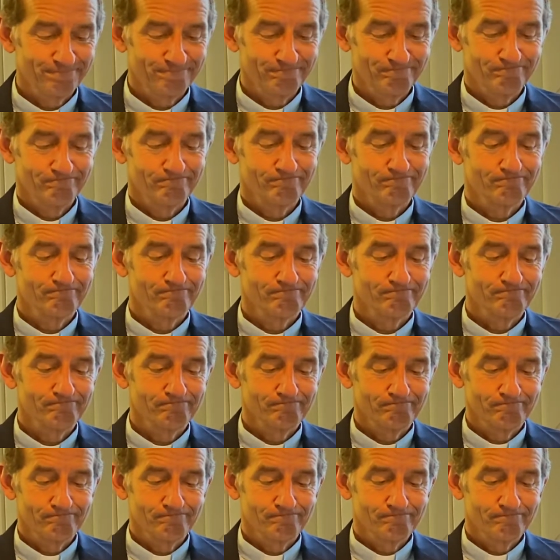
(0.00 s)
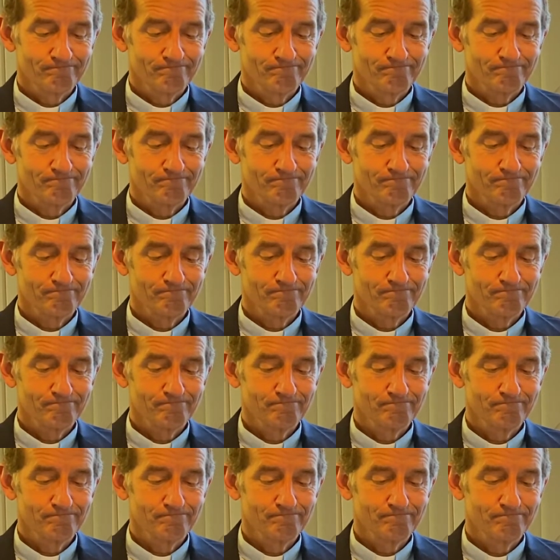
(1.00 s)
(no one is talking)